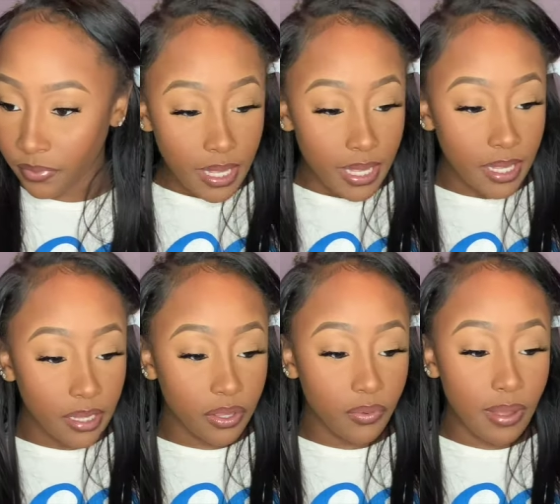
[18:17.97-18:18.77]

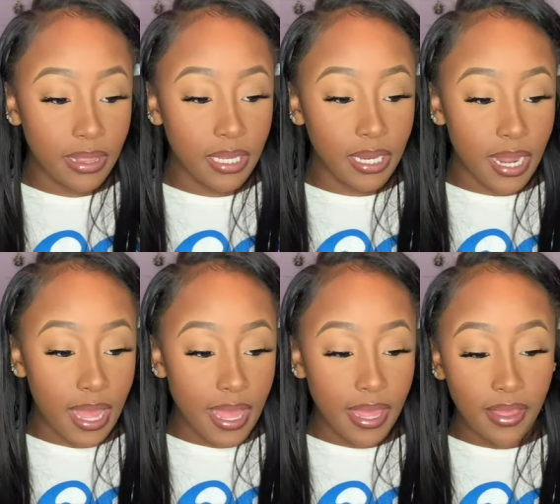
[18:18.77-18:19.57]
And throughout the
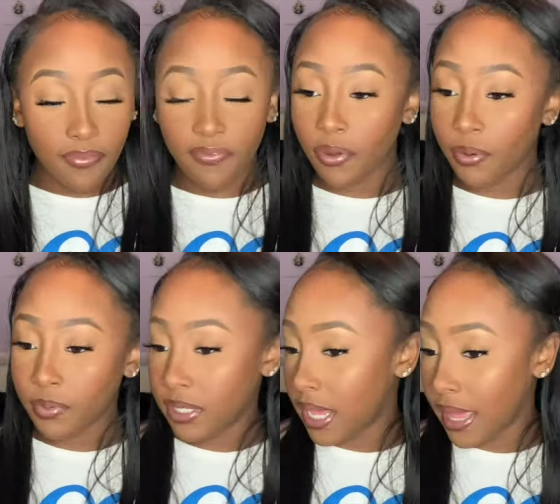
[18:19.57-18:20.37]
night, or
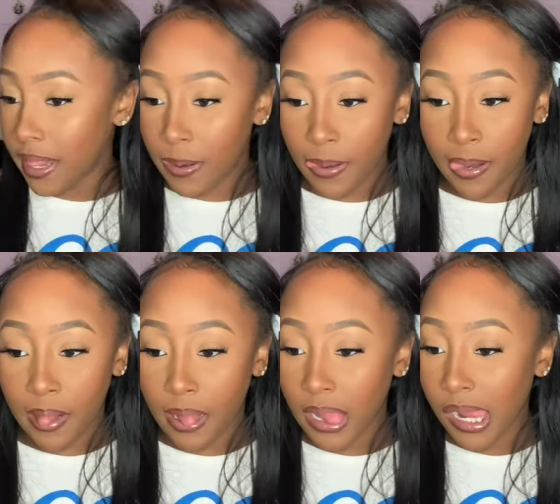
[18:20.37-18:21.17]
day, or
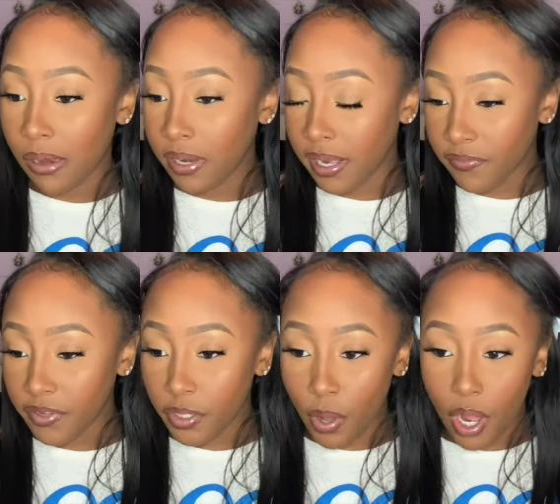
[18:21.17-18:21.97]
wherever
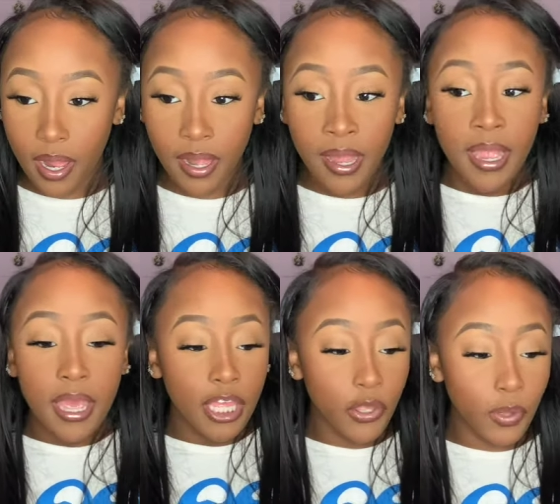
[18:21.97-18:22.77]
you are,
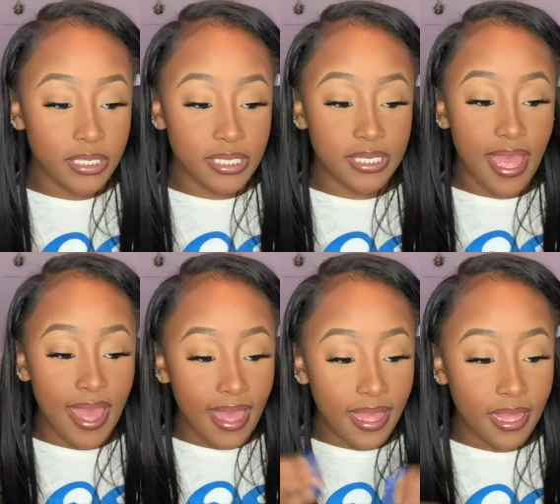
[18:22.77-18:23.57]
you can just
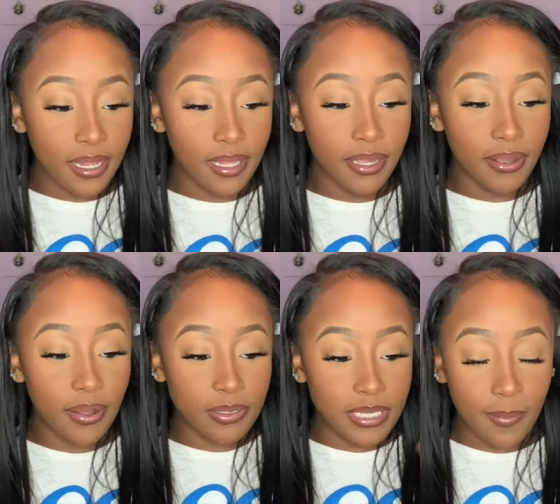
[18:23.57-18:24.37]
add clear
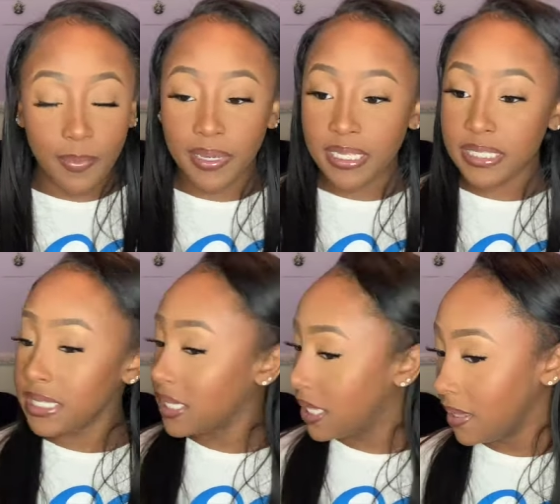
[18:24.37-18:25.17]
on top of this
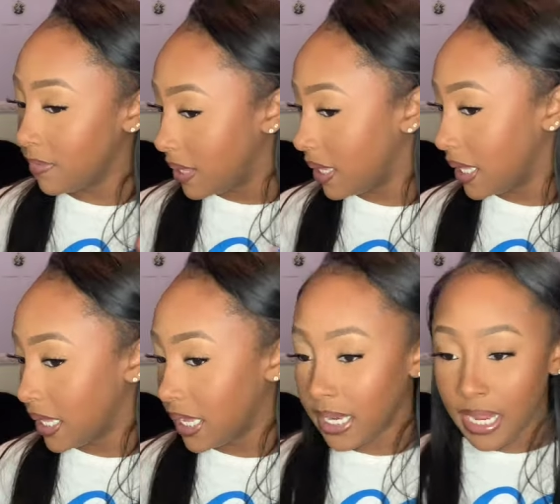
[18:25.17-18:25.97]
to keep
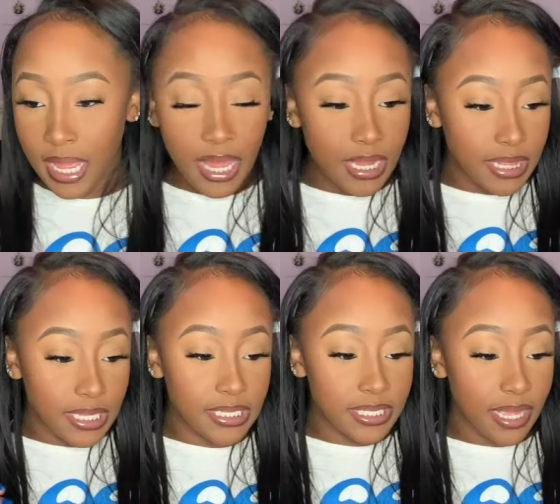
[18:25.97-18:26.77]
getting
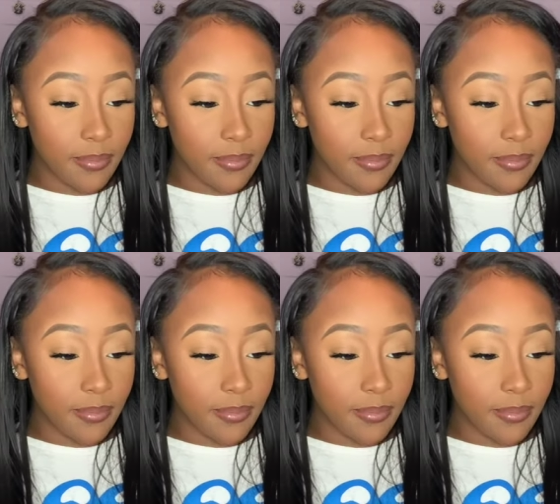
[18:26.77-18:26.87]
this same